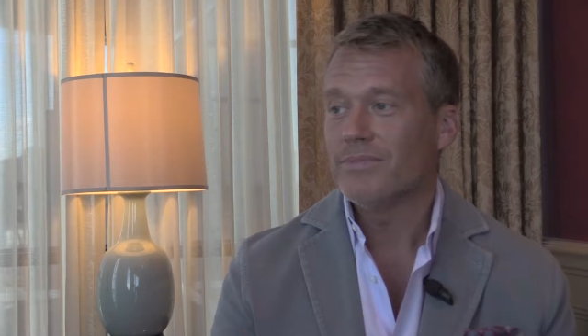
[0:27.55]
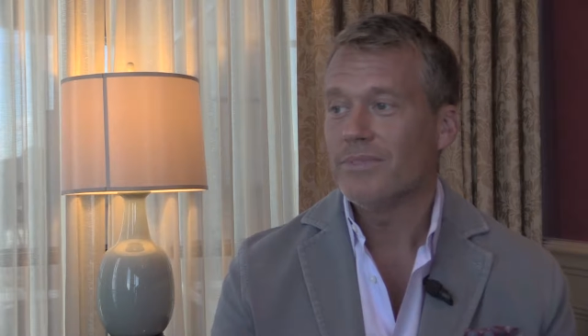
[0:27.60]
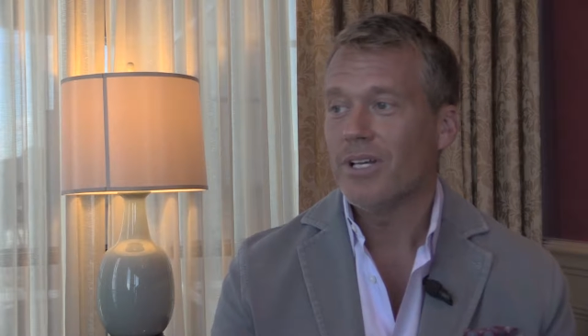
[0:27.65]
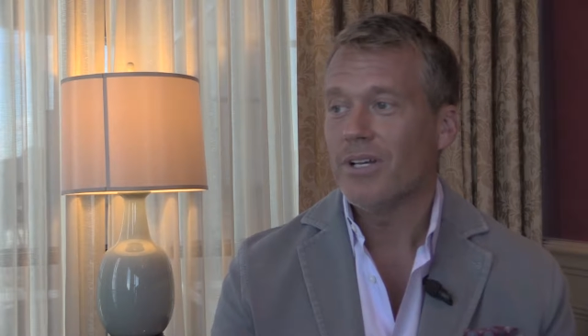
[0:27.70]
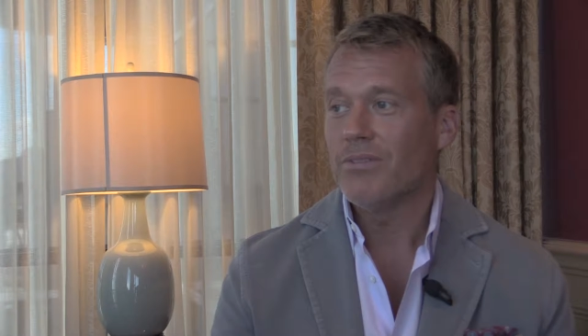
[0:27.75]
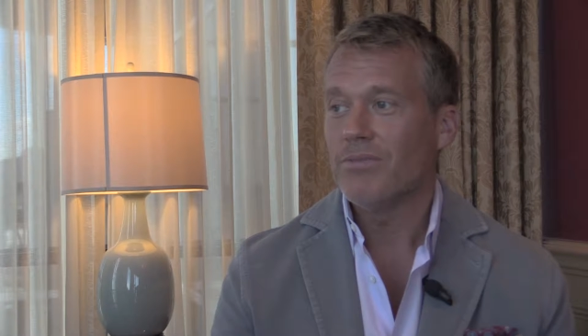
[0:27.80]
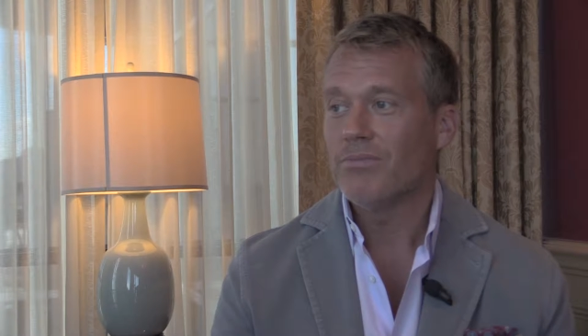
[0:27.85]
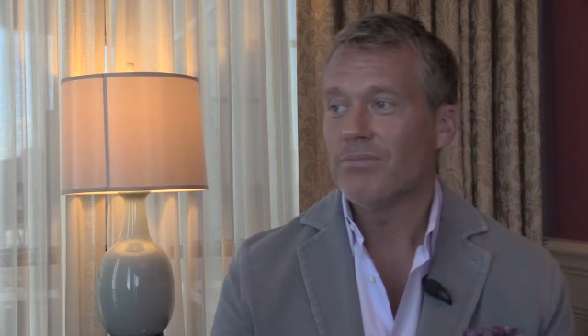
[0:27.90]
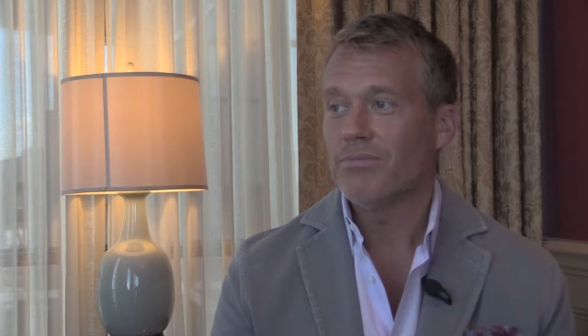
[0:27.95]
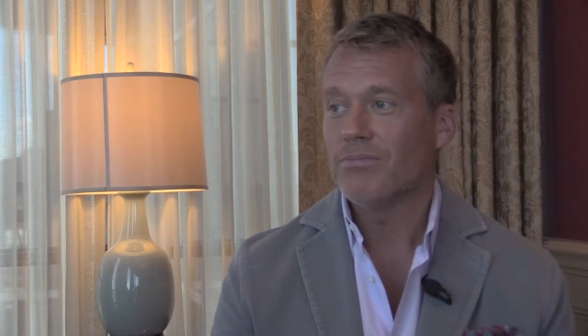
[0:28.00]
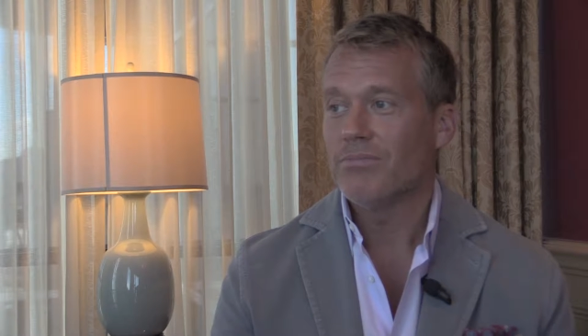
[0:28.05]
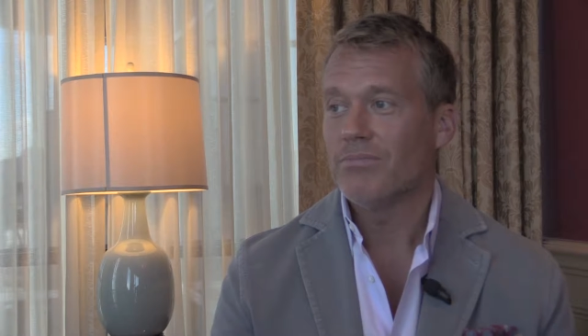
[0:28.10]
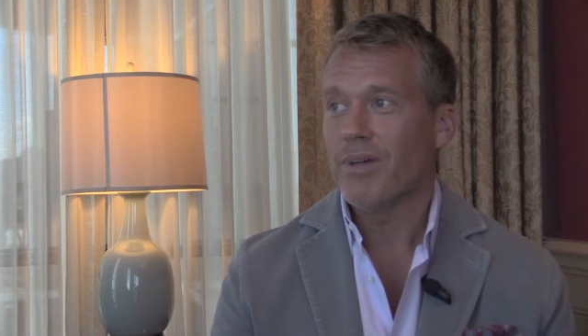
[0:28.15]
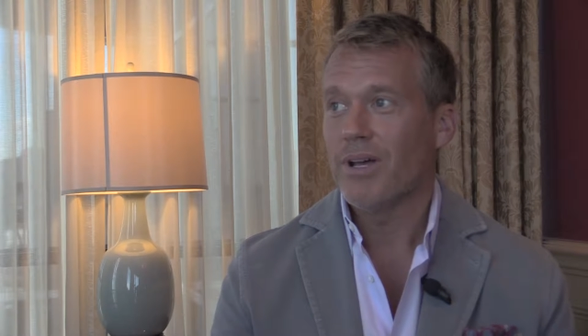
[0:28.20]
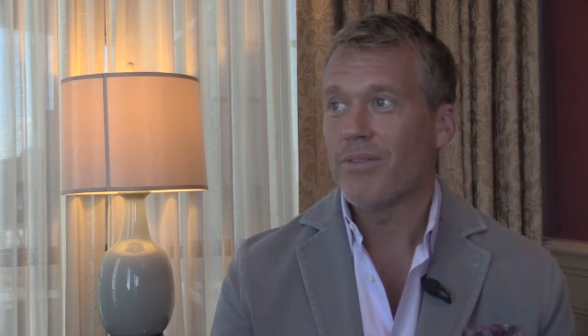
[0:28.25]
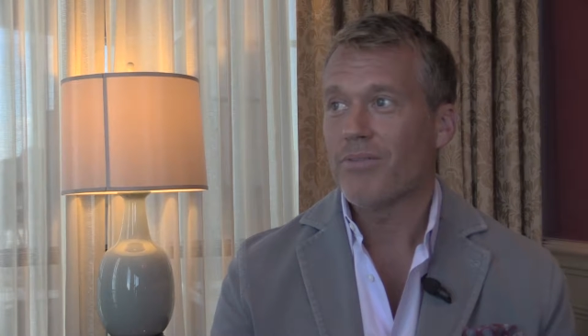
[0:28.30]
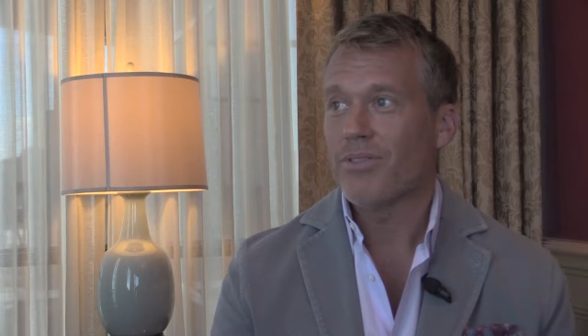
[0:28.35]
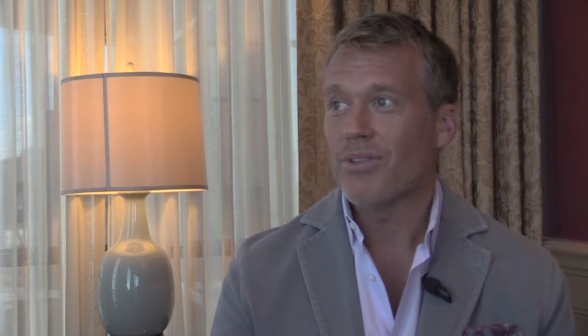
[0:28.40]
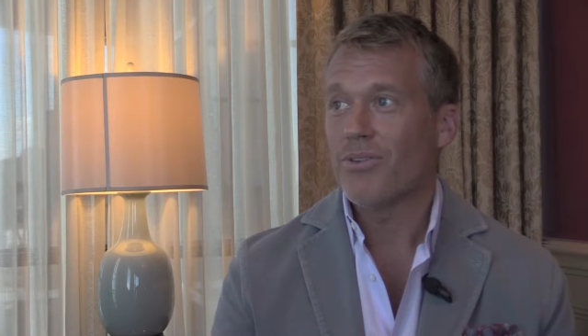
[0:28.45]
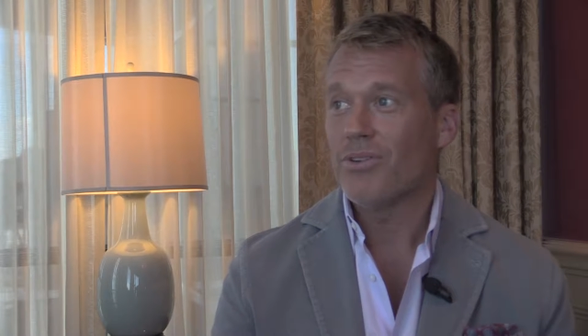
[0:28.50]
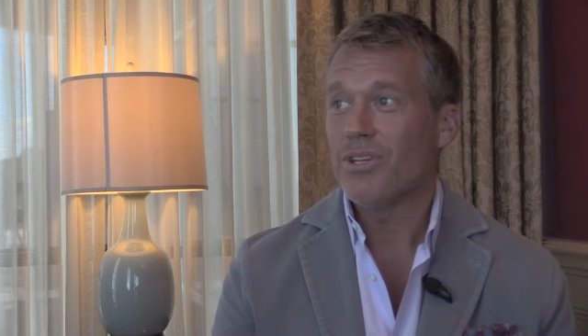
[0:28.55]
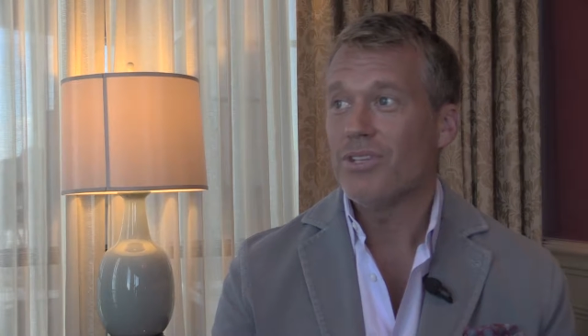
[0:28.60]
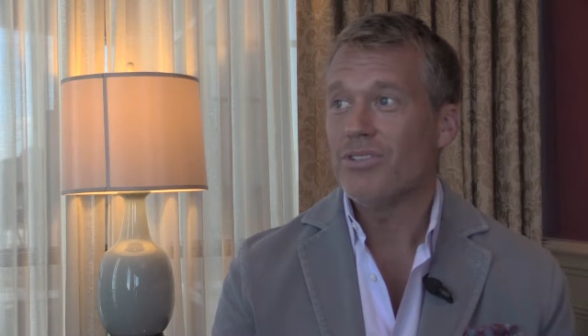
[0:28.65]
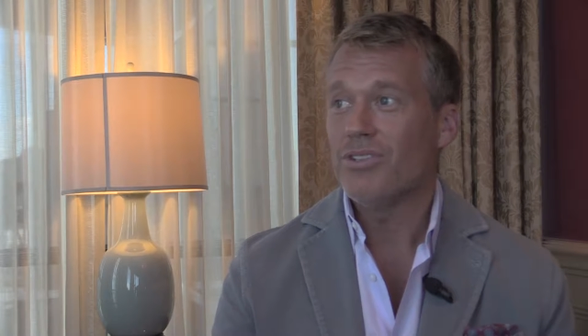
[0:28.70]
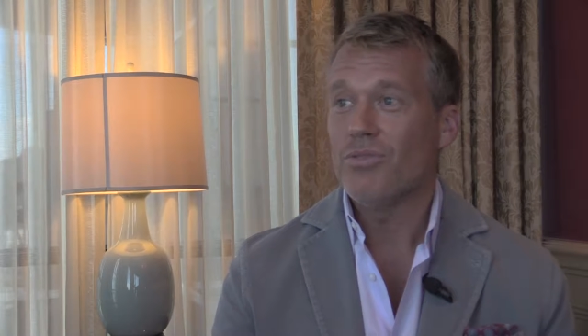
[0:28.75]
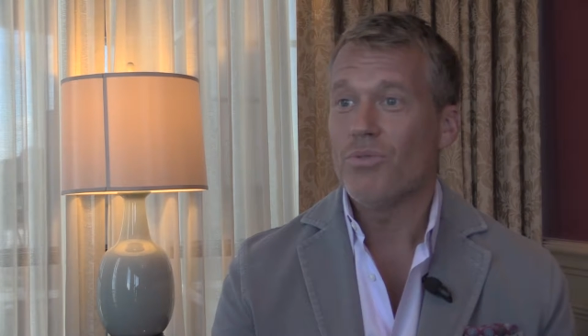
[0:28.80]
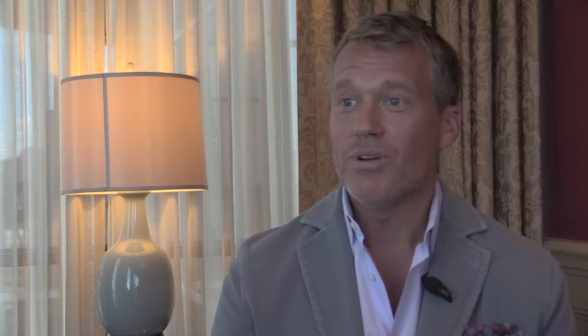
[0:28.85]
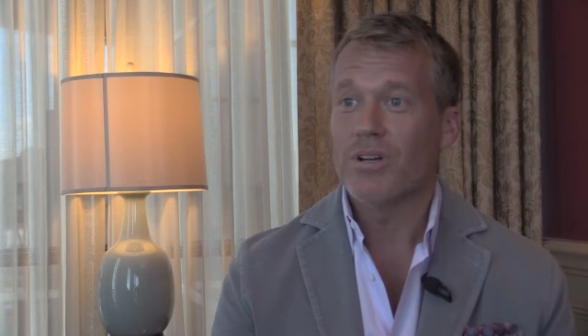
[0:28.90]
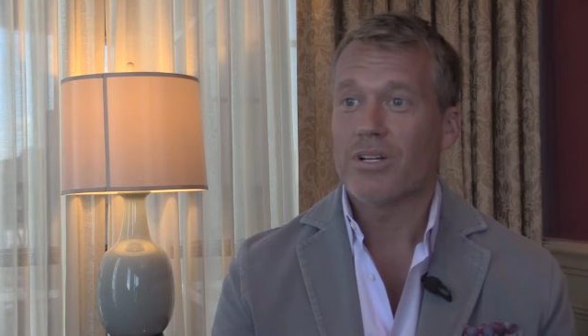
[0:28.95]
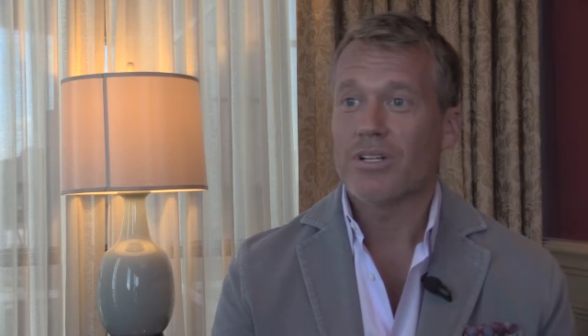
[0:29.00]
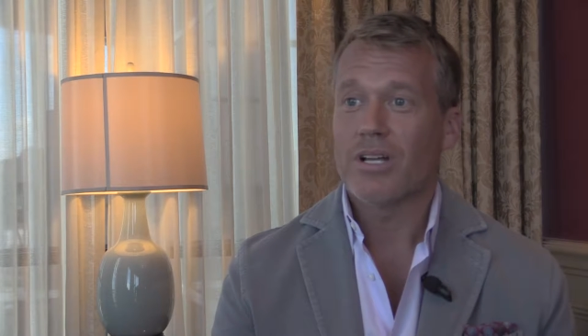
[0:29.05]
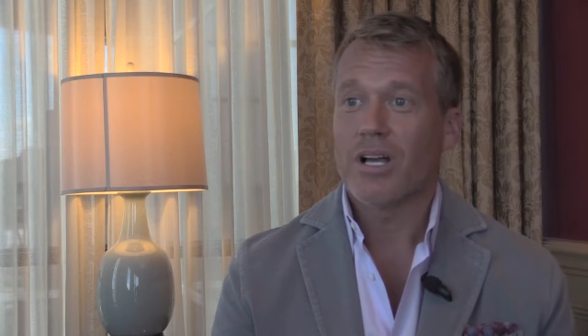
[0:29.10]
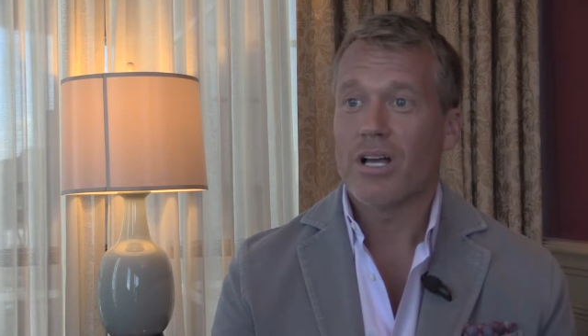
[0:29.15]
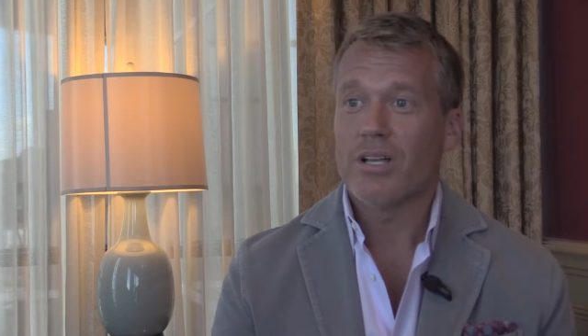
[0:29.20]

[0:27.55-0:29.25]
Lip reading: done about 3,200